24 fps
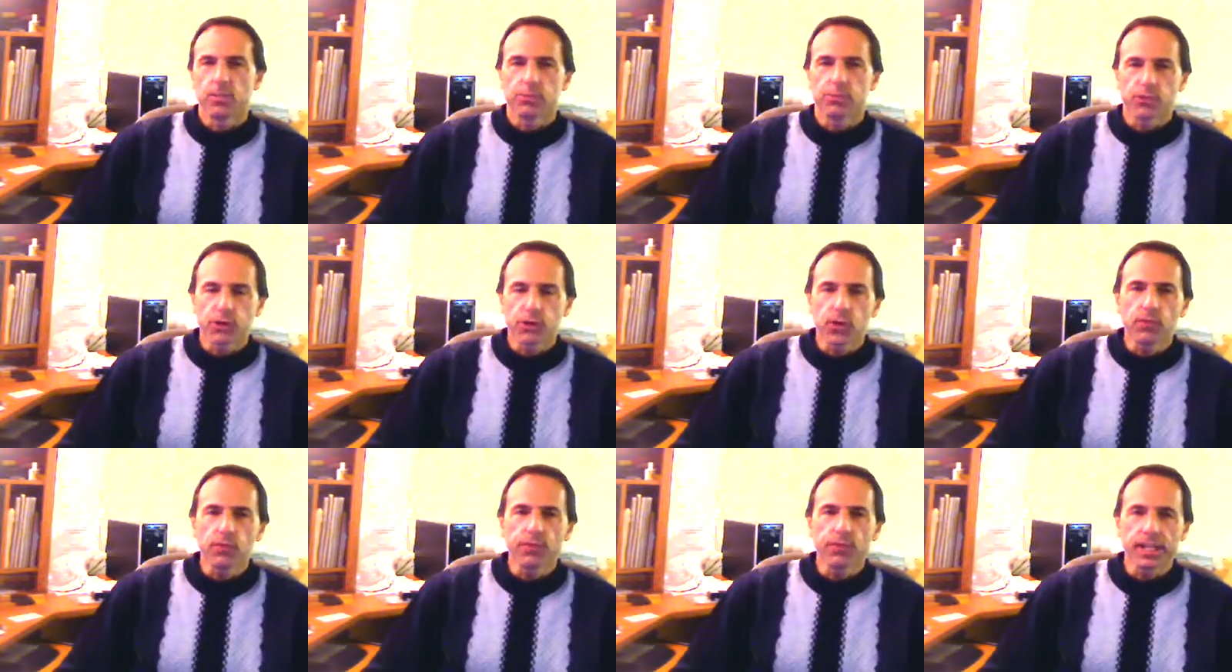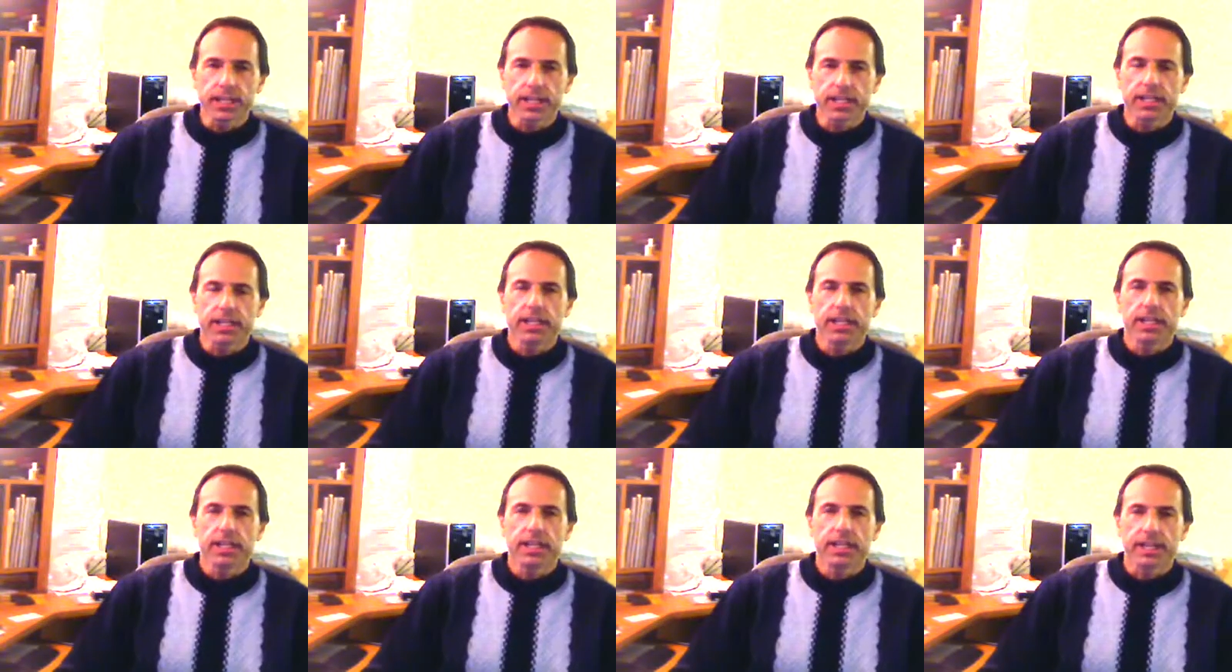proving
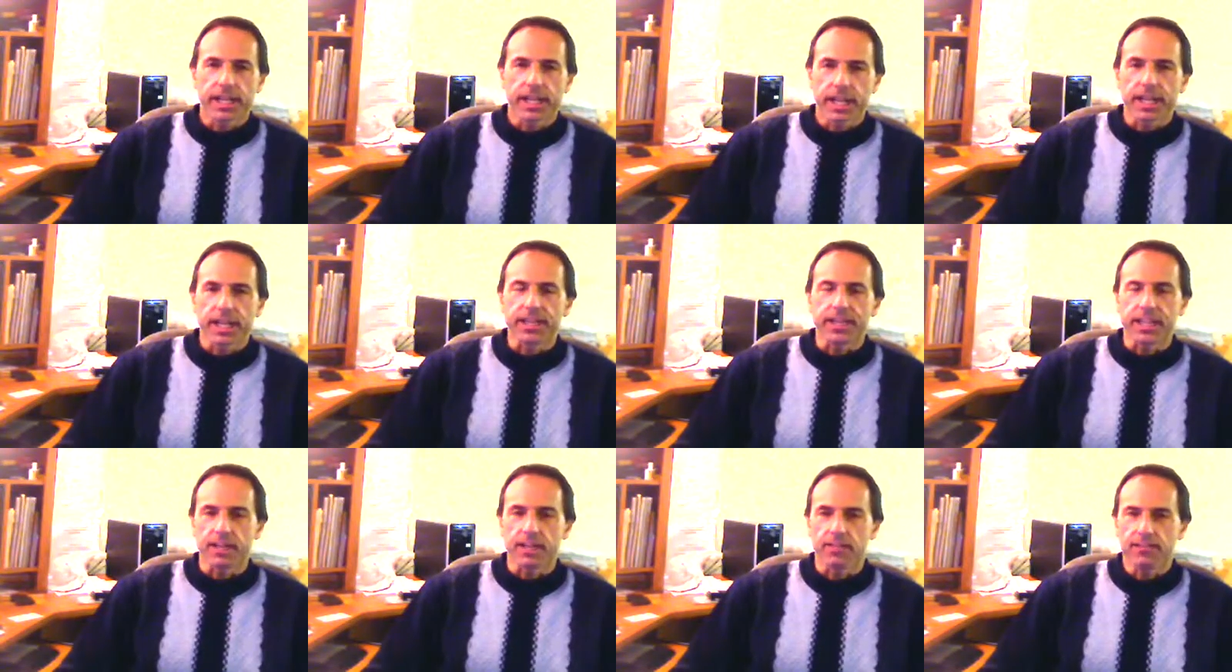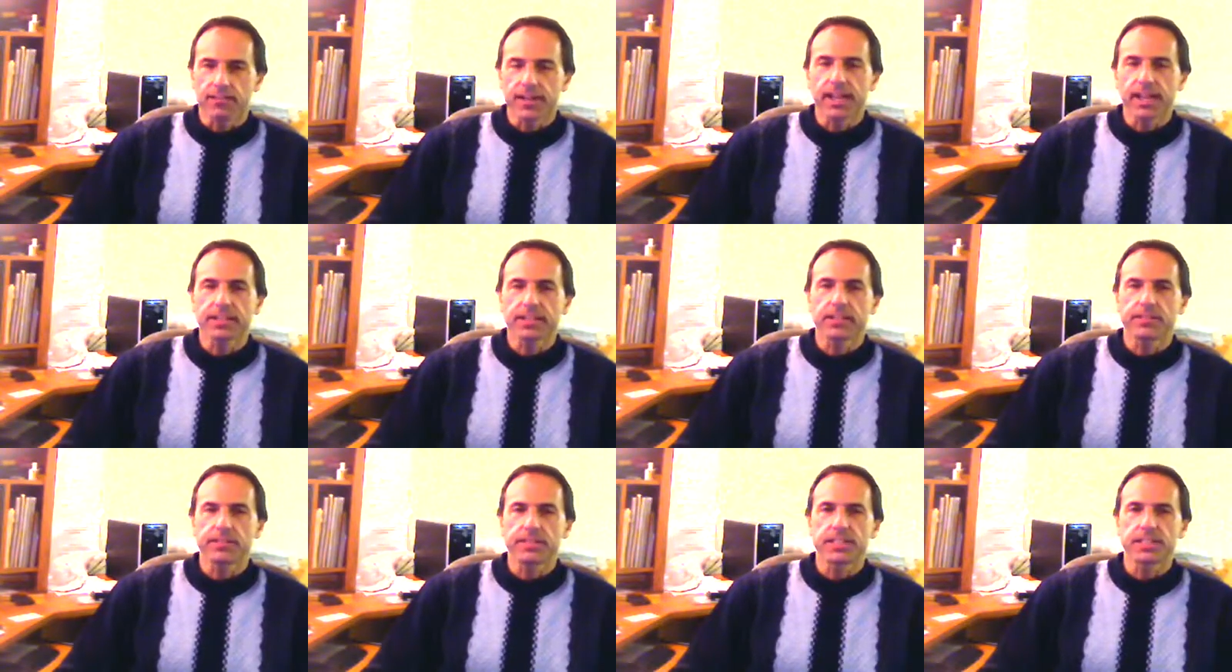that the
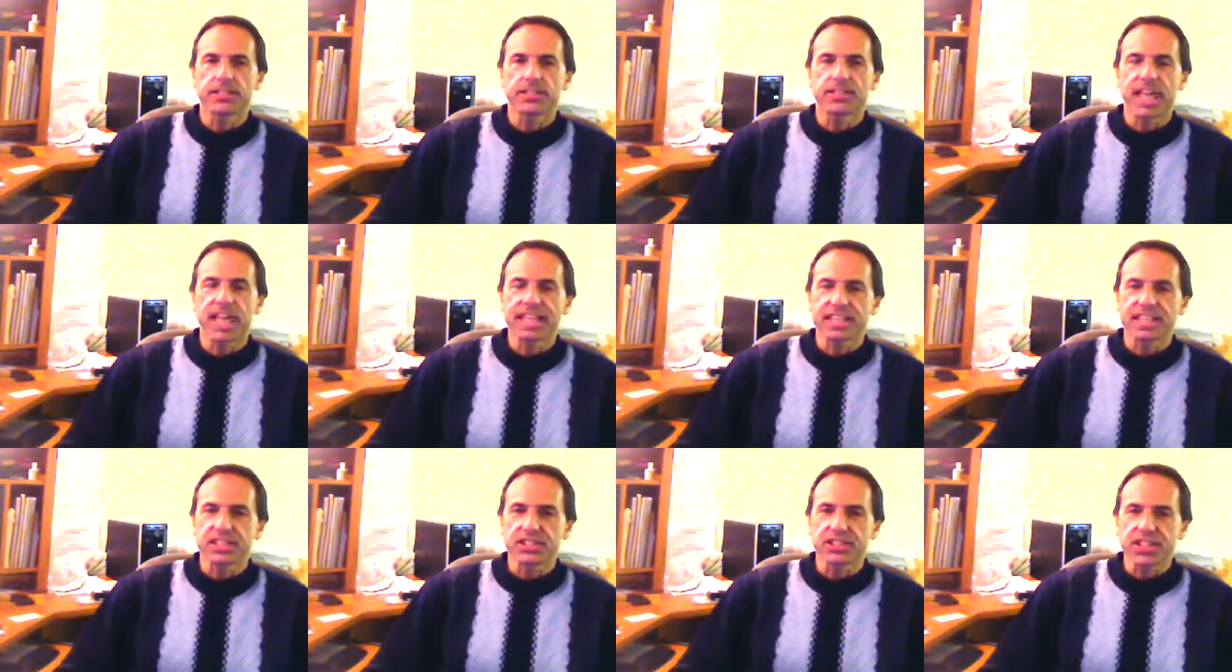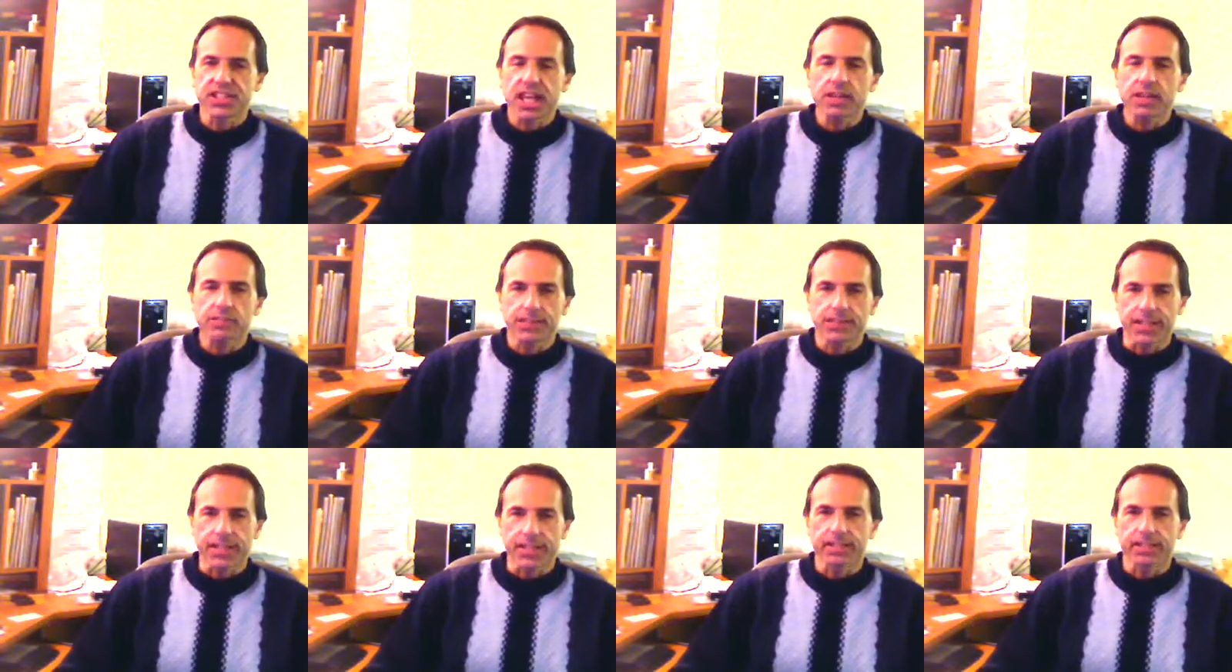effectiveness and the
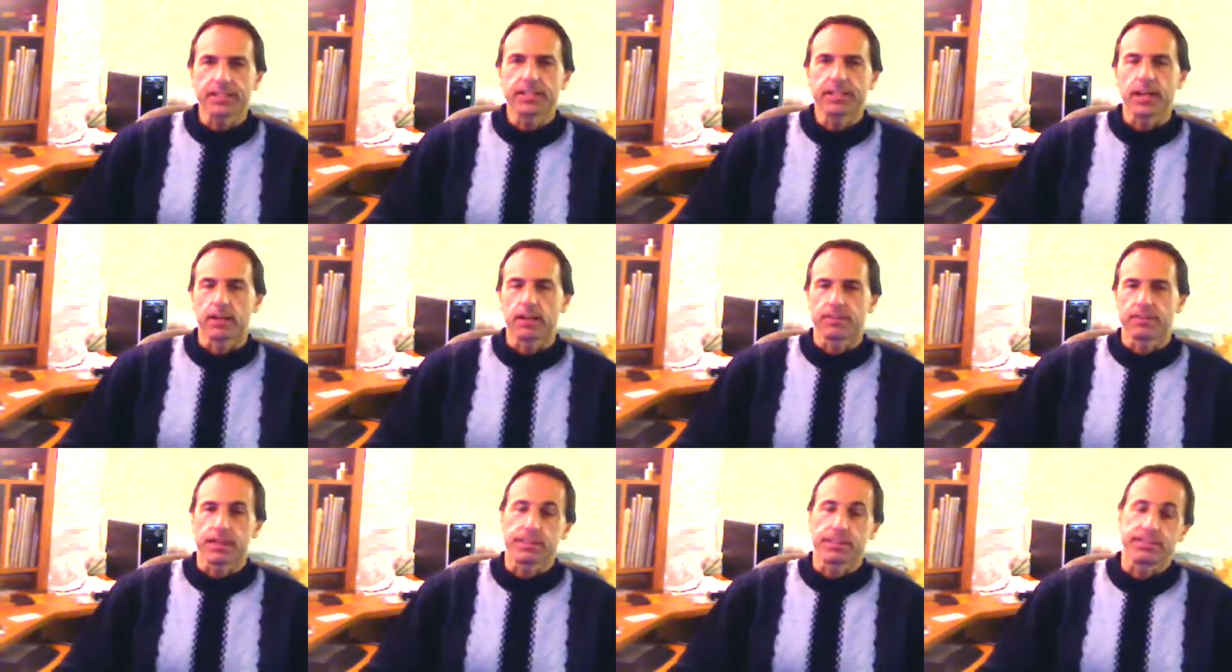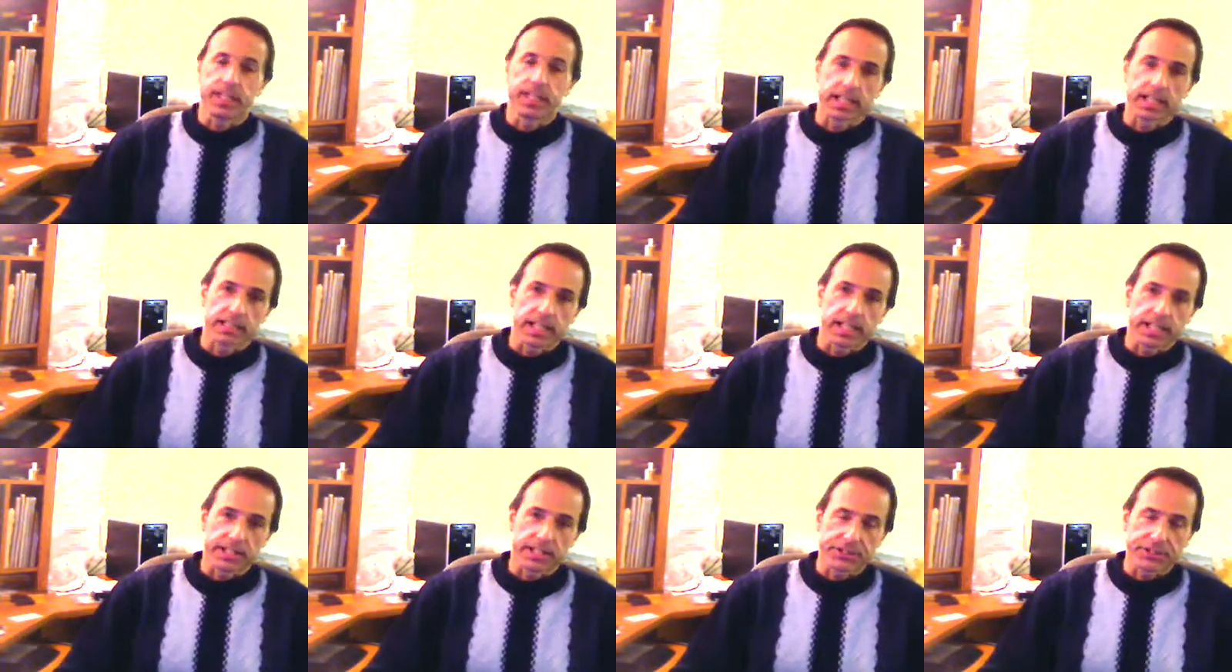safety of our
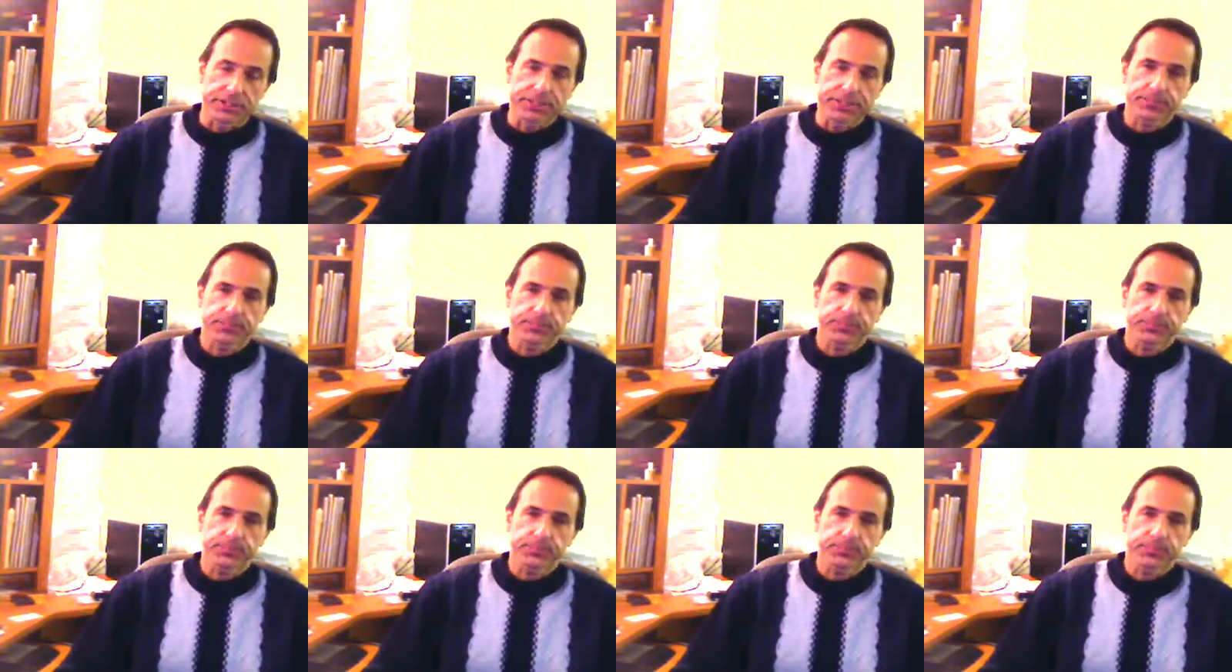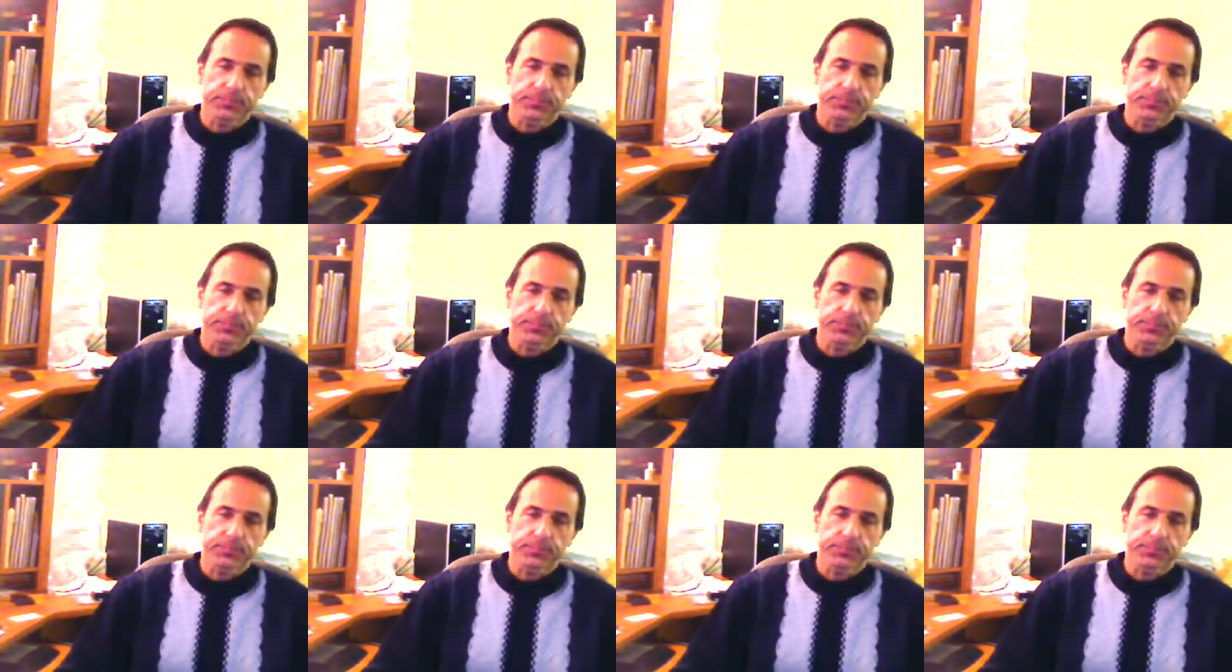technology.